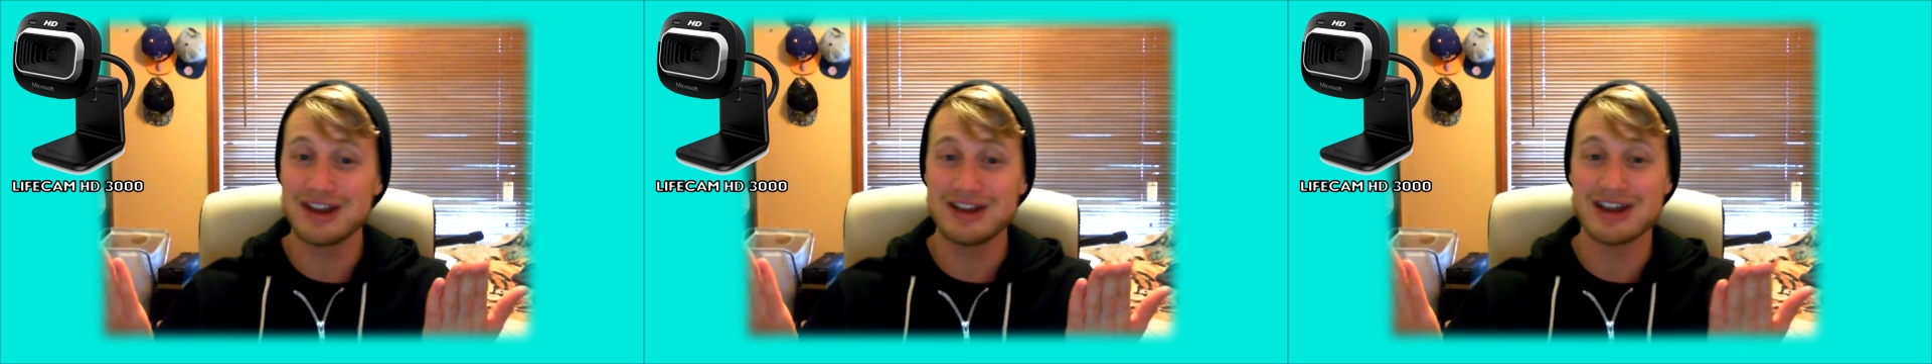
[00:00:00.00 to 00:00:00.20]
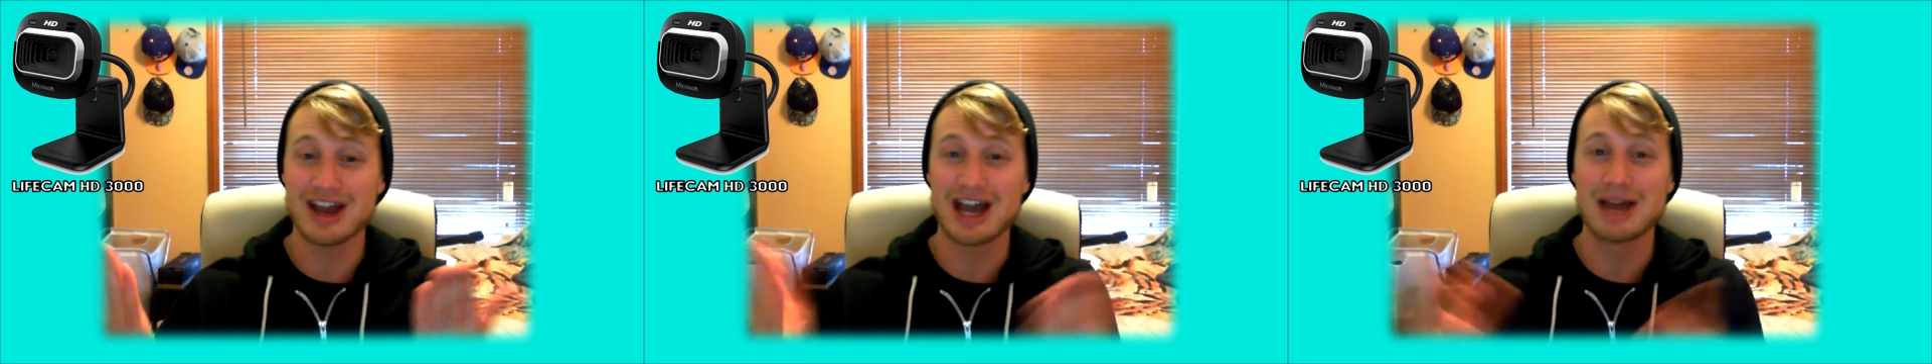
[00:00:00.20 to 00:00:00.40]

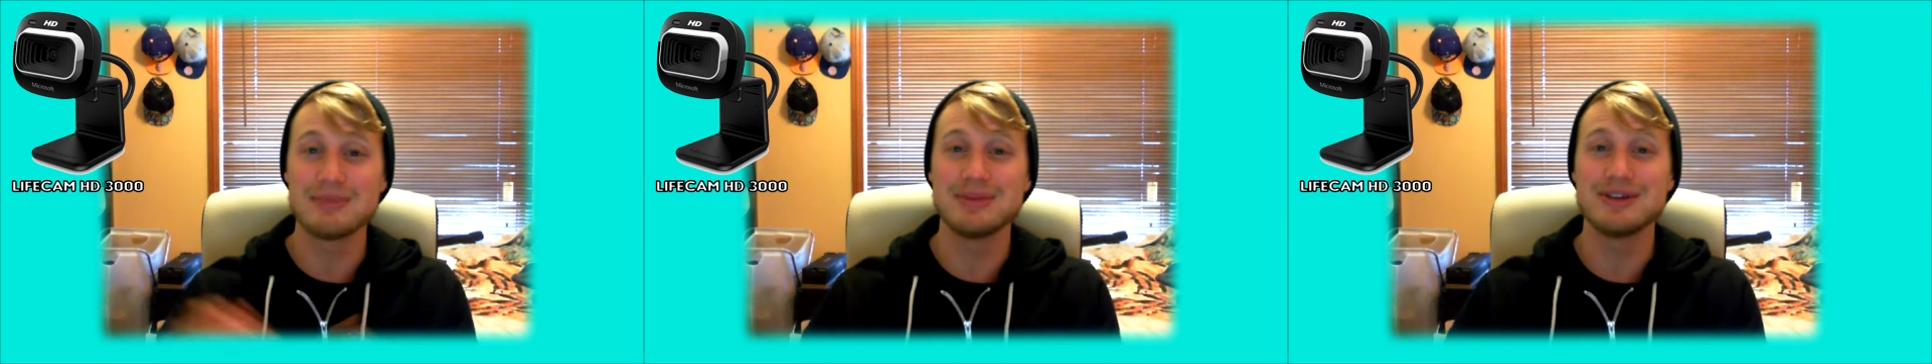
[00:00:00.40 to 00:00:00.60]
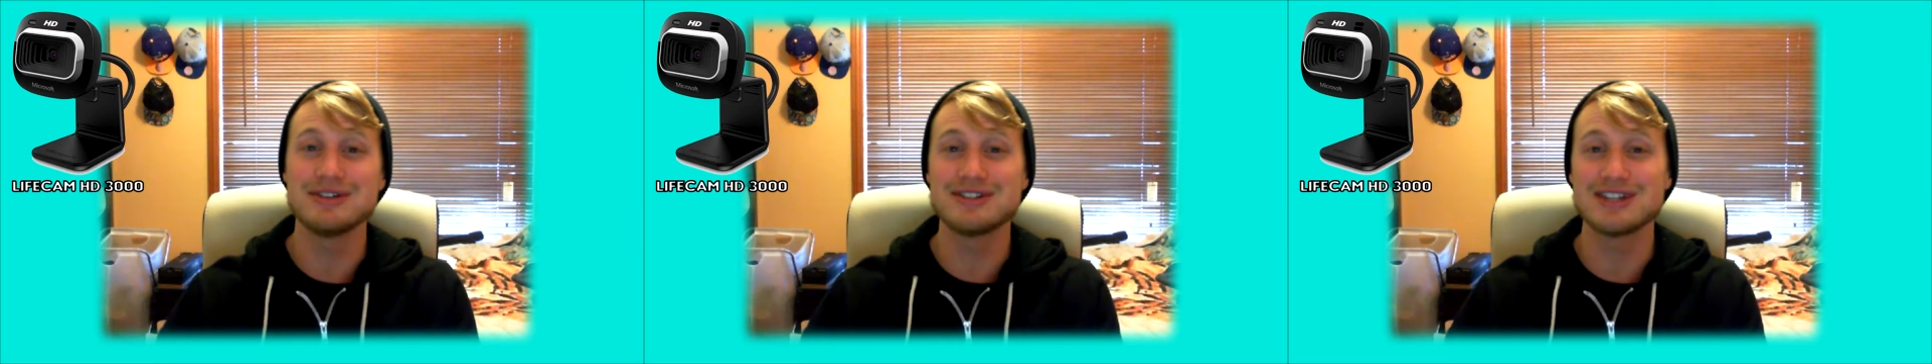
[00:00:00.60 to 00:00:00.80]
I'm
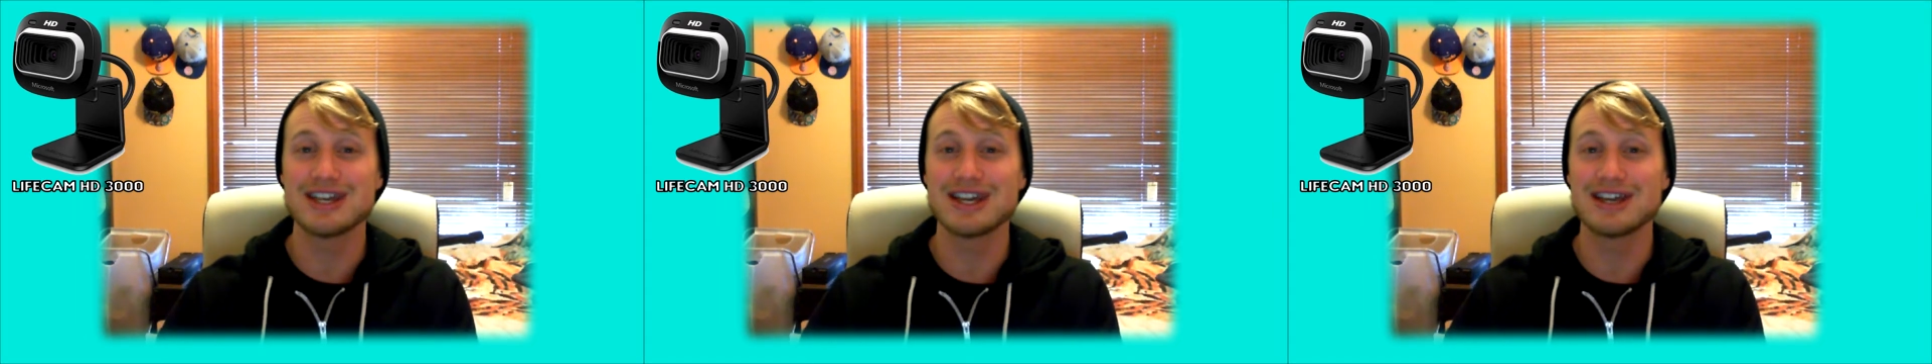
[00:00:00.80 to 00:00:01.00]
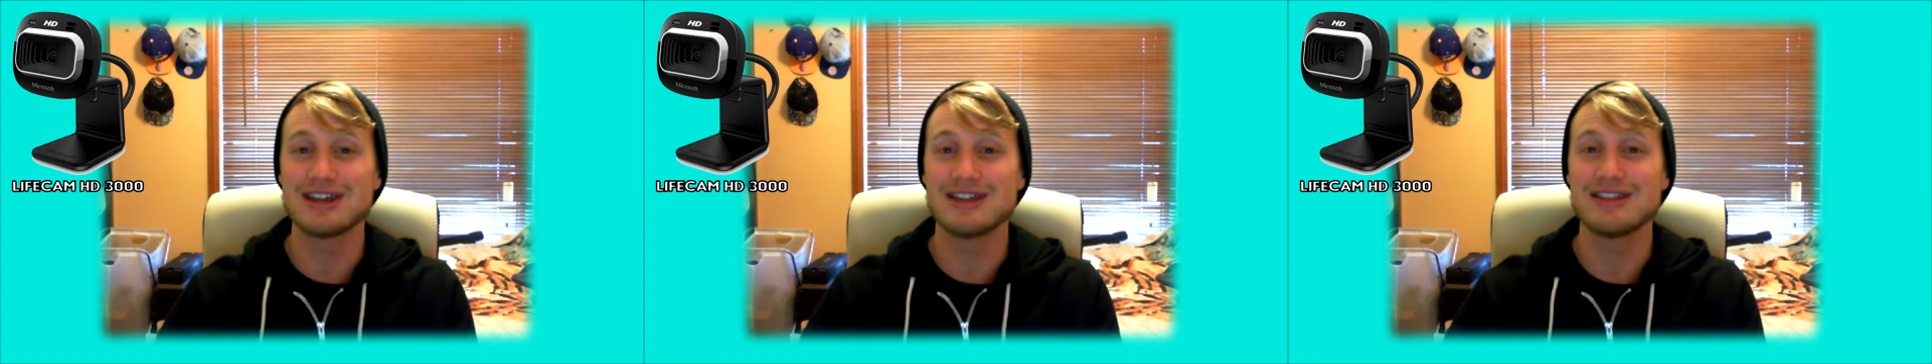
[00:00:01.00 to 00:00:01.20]

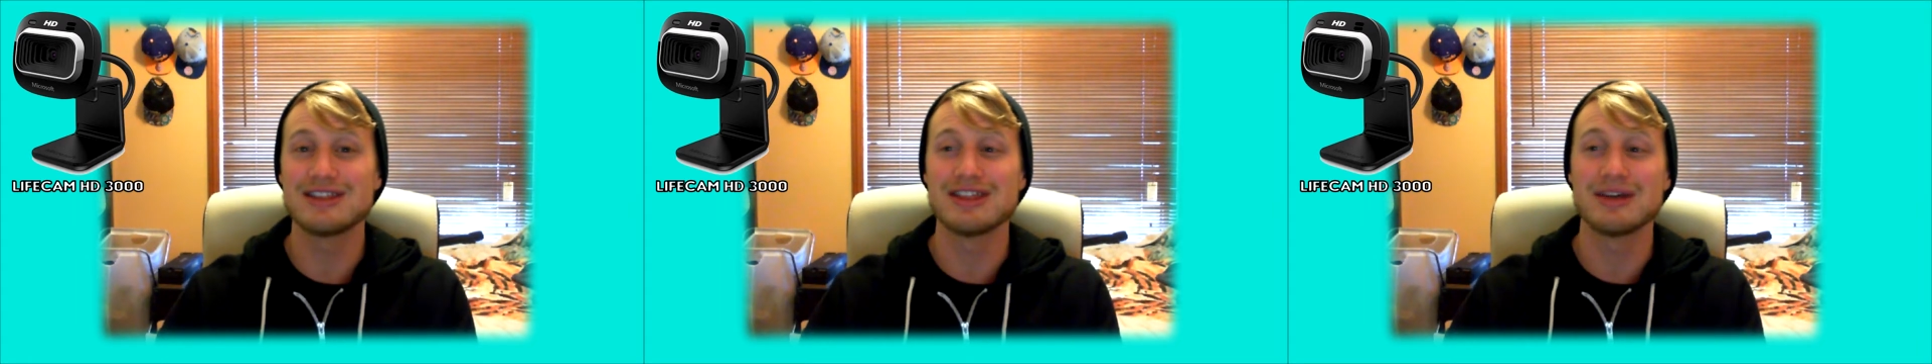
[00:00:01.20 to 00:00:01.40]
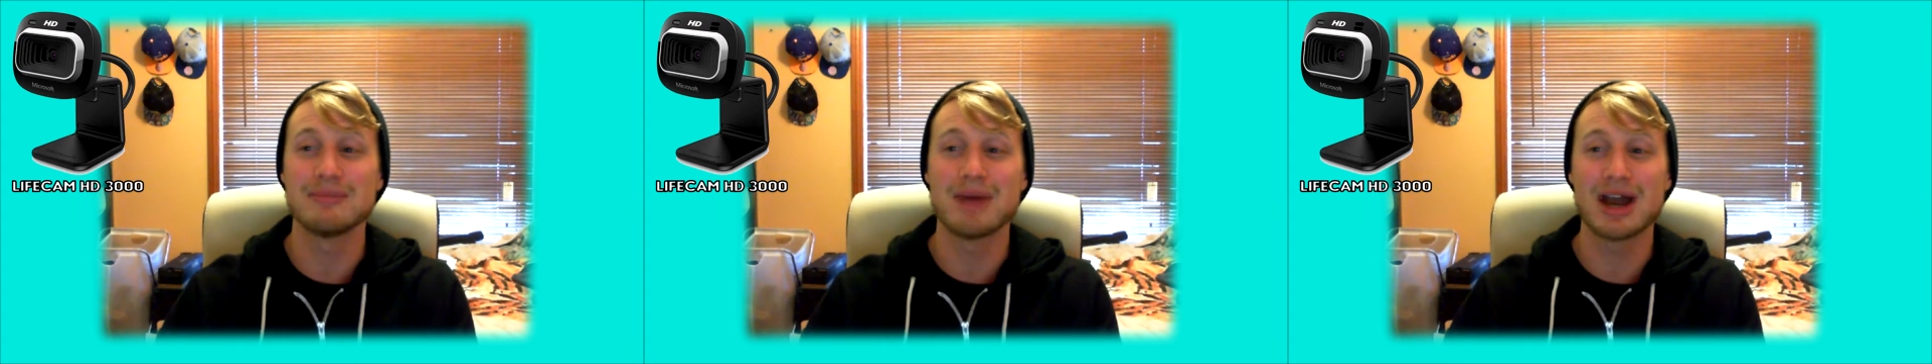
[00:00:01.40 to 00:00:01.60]
using the
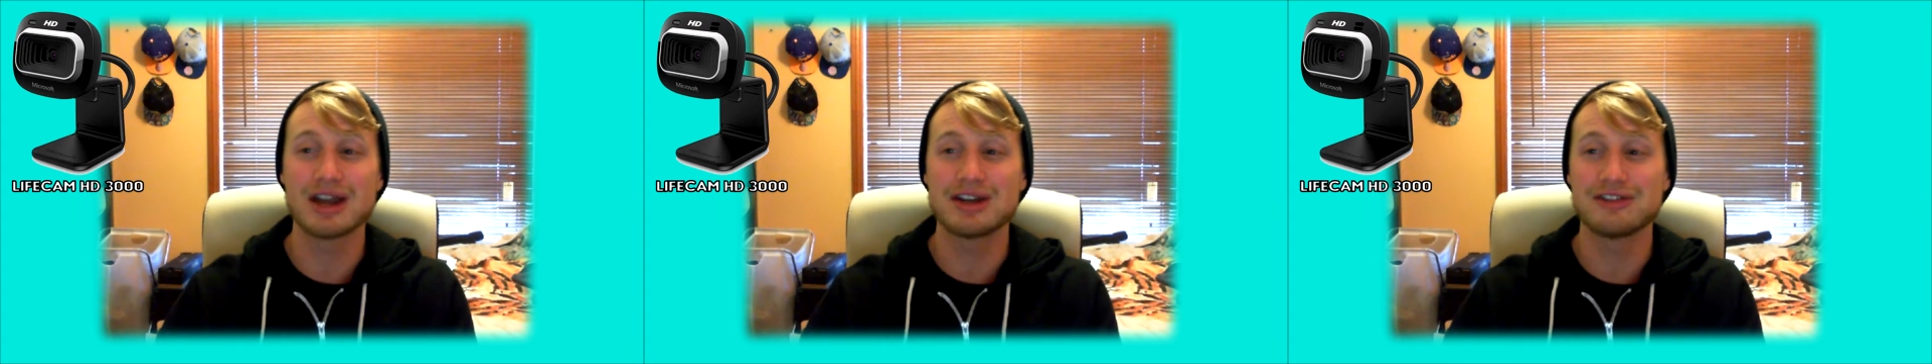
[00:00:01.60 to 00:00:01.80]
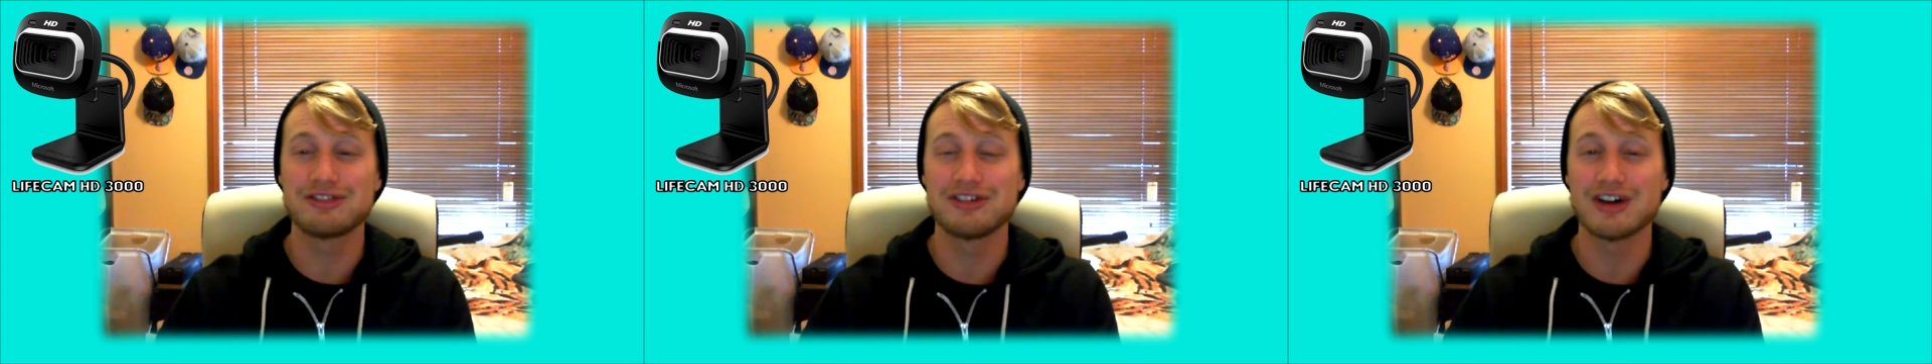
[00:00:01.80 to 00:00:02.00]

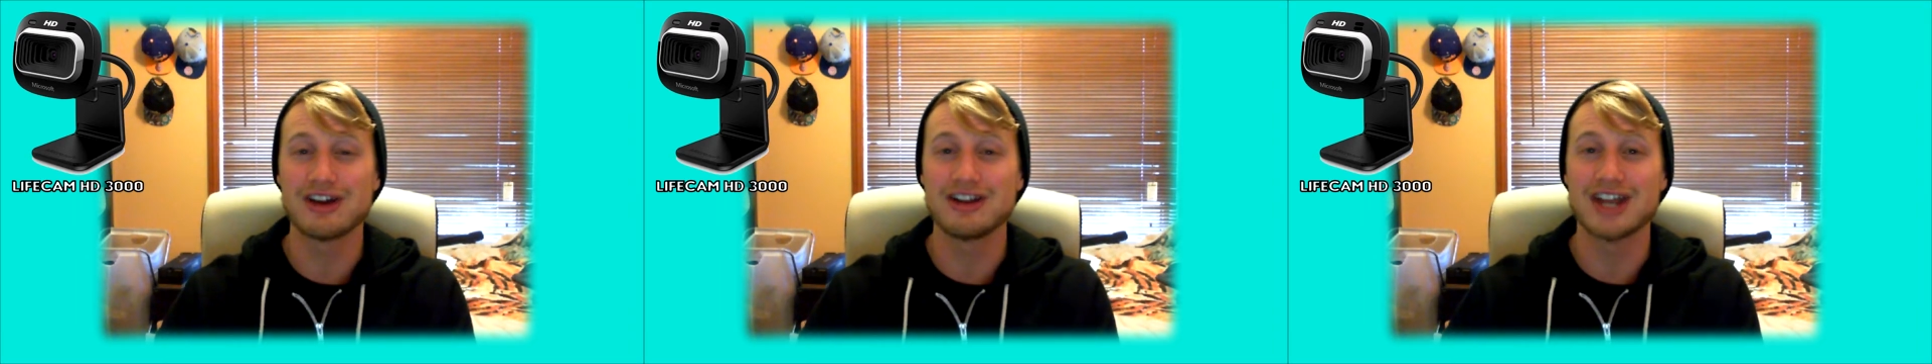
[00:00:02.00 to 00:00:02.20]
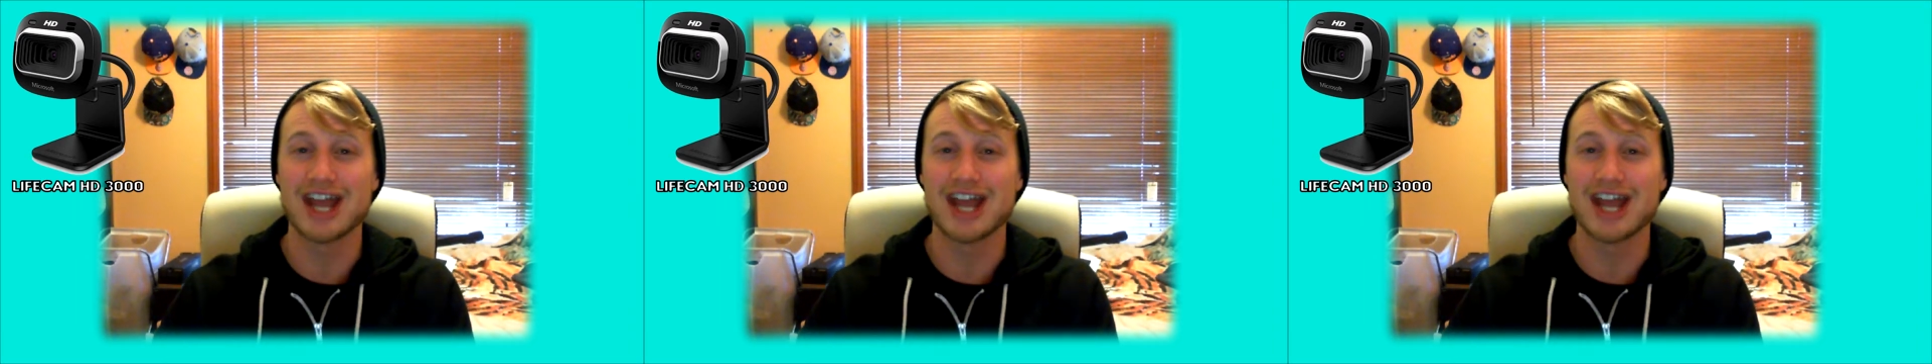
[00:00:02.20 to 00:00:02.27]
microphone